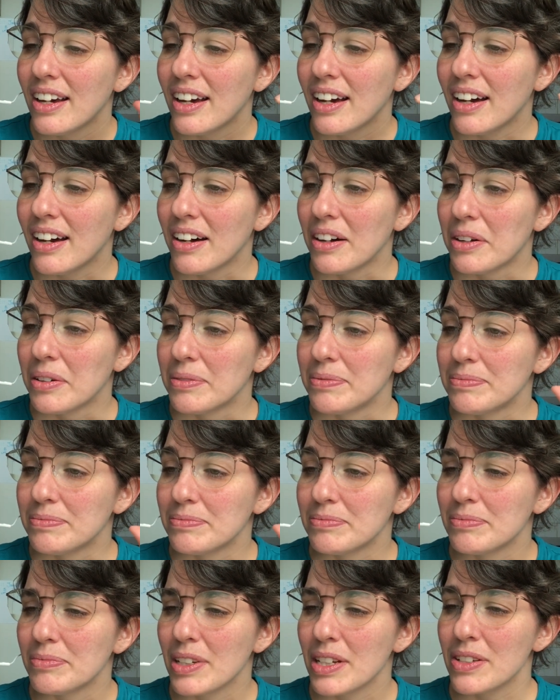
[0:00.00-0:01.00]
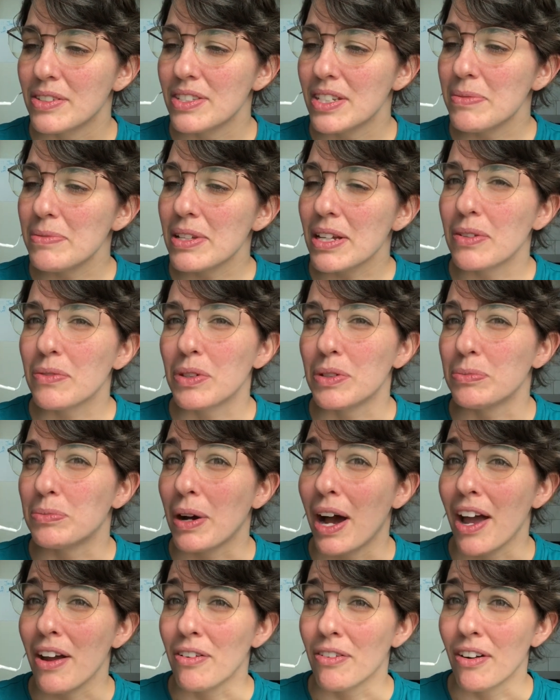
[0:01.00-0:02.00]
it seems like when
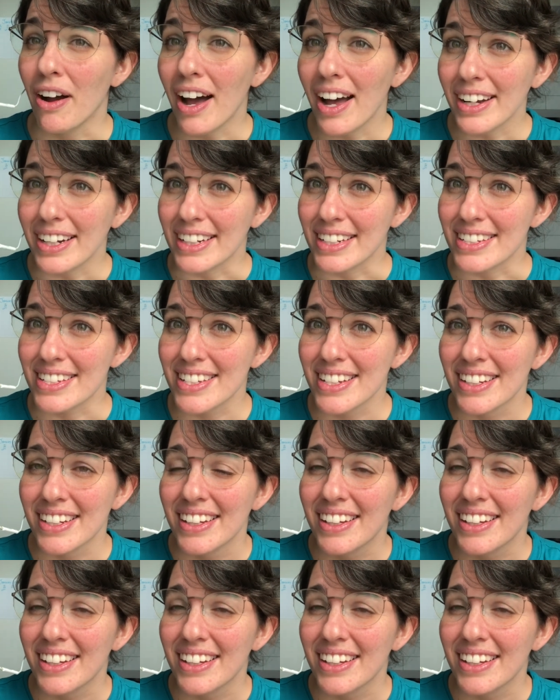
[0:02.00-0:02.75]
Pirates